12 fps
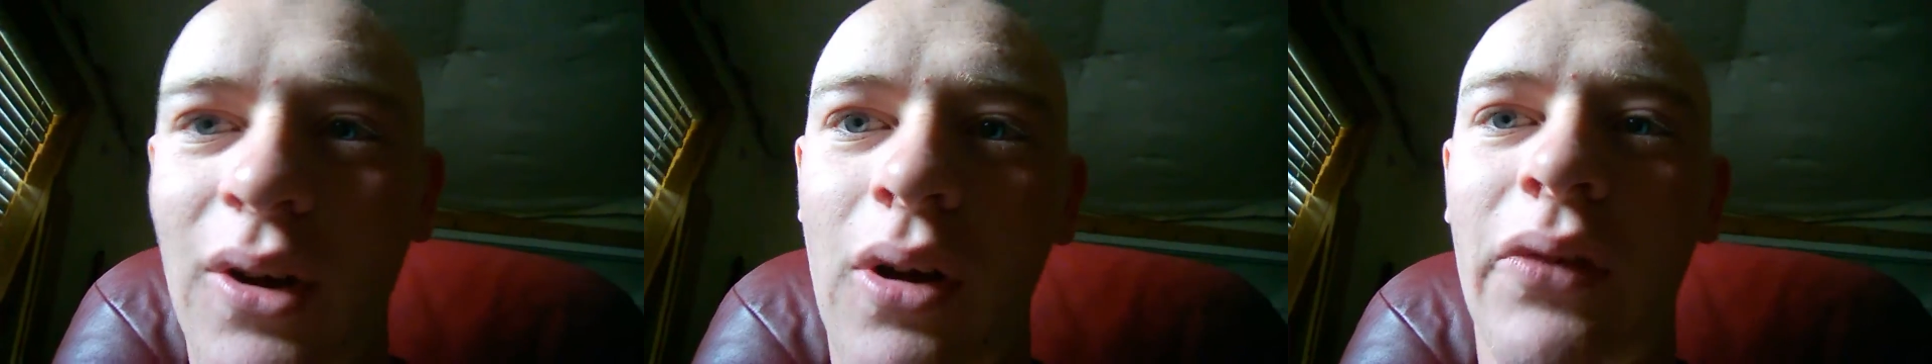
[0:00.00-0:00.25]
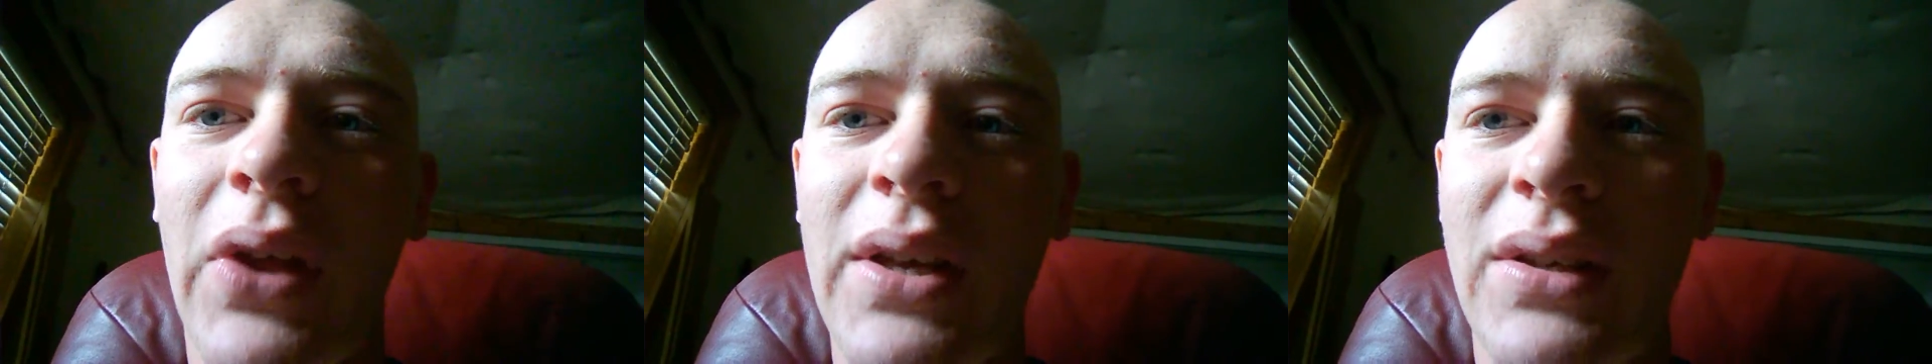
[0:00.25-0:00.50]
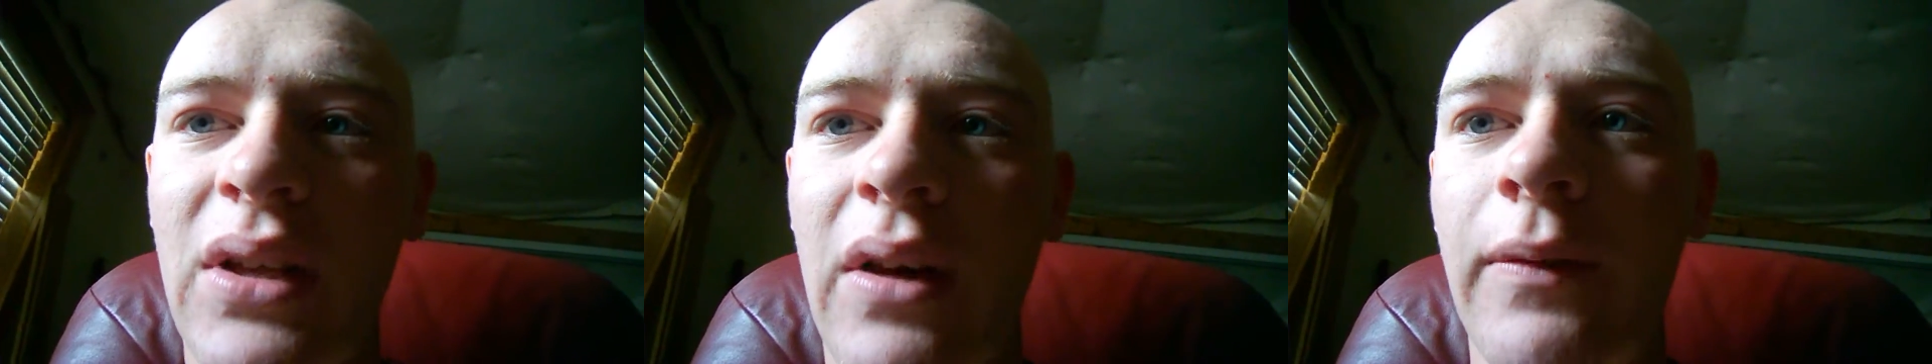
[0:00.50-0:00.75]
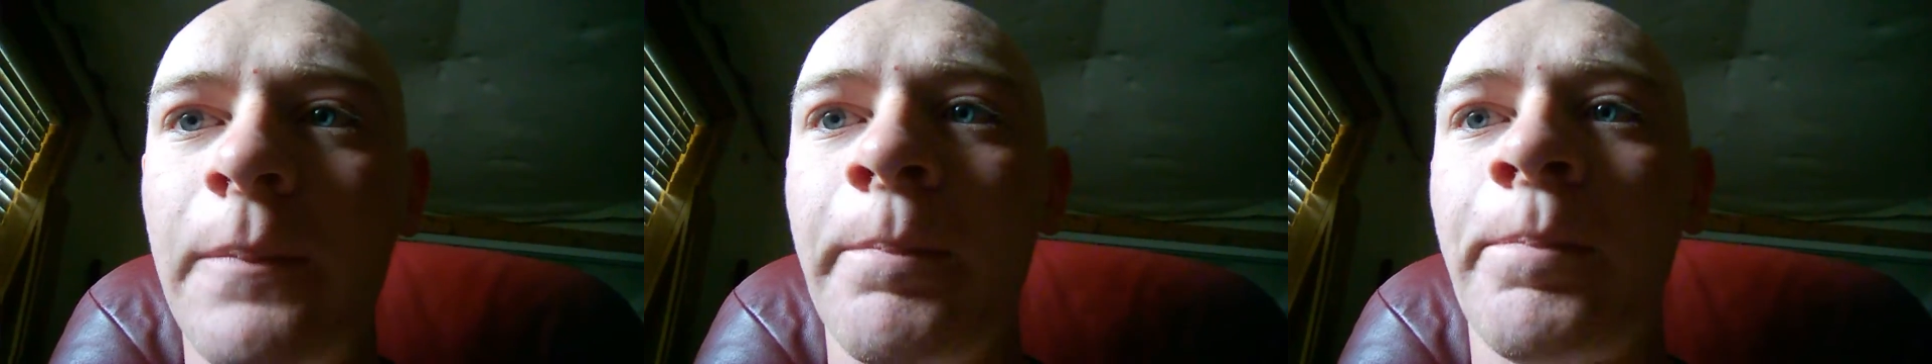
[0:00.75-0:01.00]
and all that
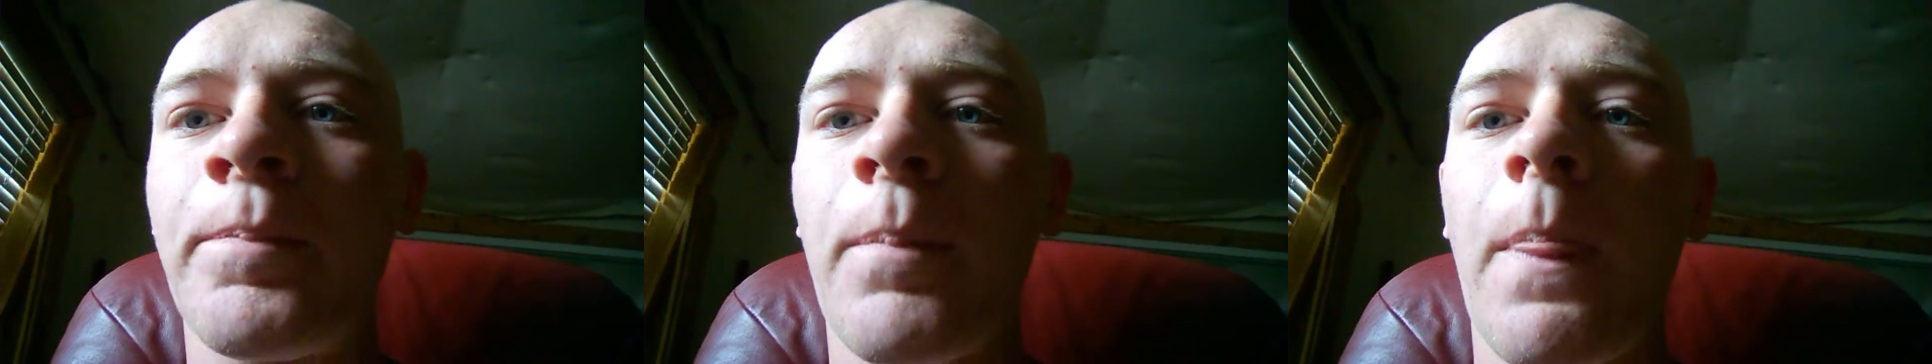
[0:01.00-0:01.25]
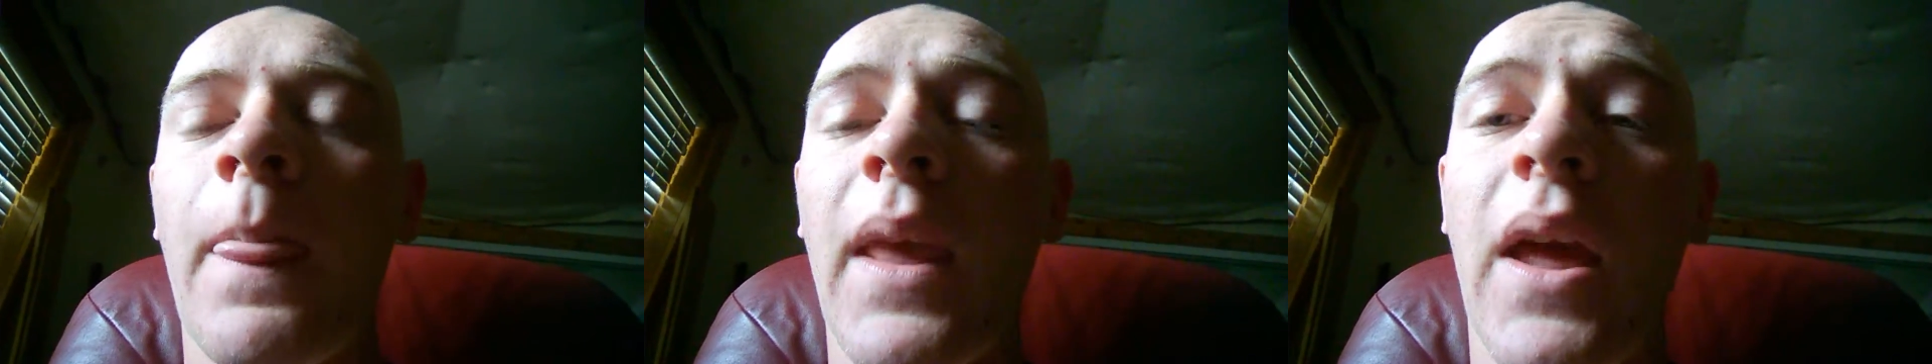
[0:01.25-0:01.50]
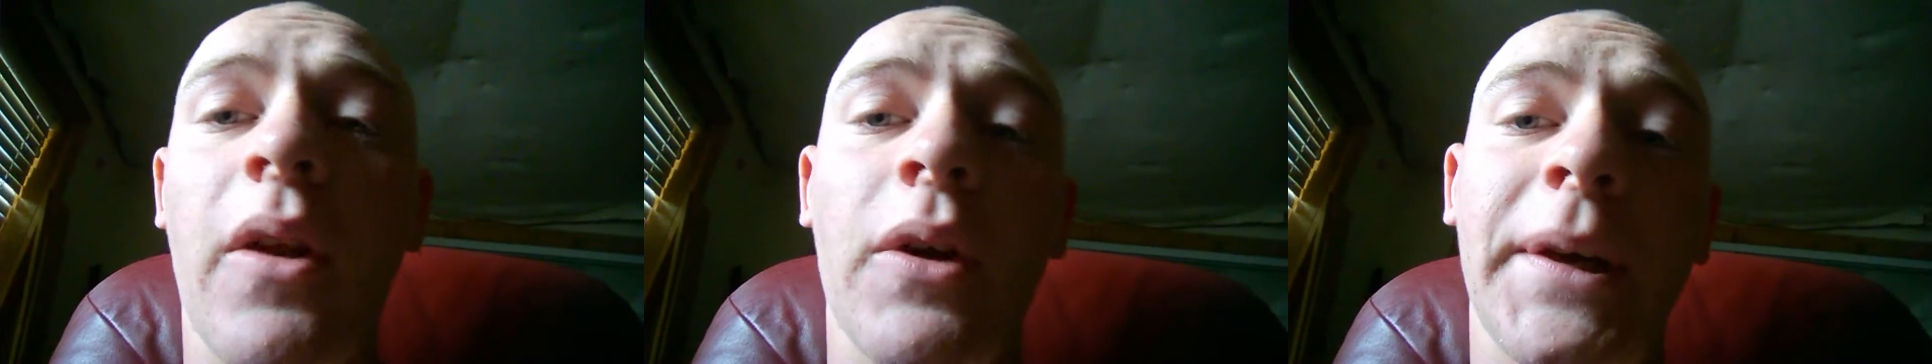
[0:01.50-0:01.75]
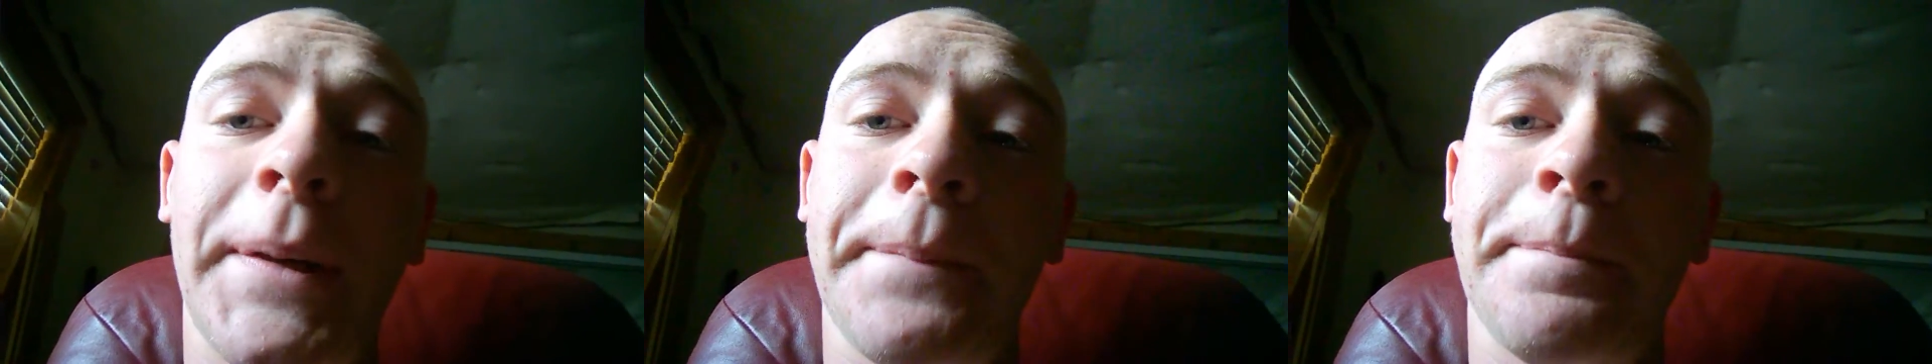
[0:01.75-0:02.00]
stuff.
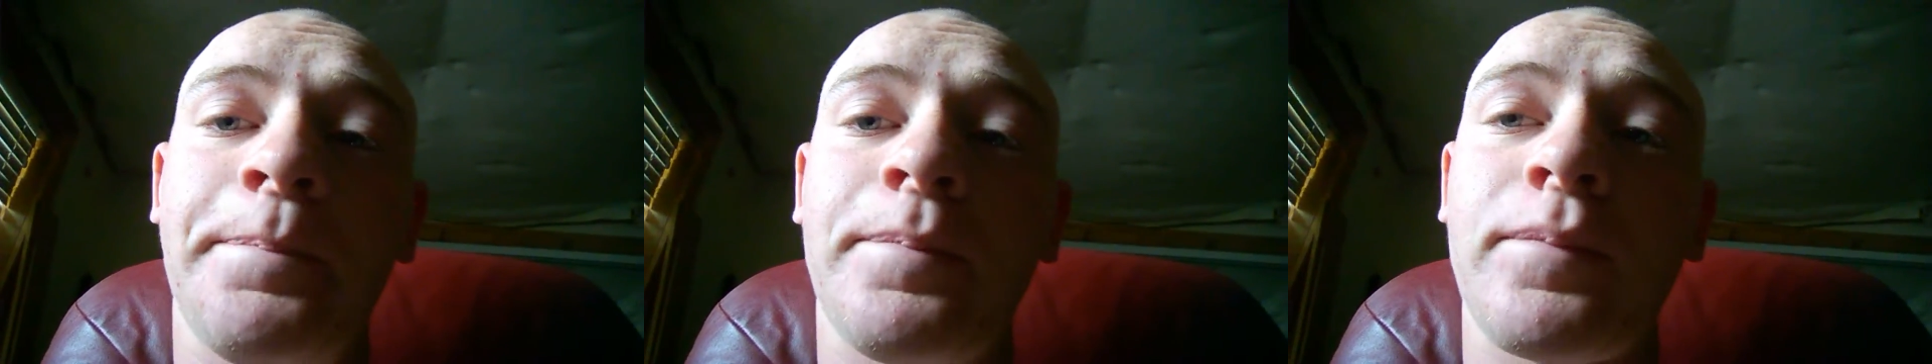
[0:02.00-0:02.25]
Anyway,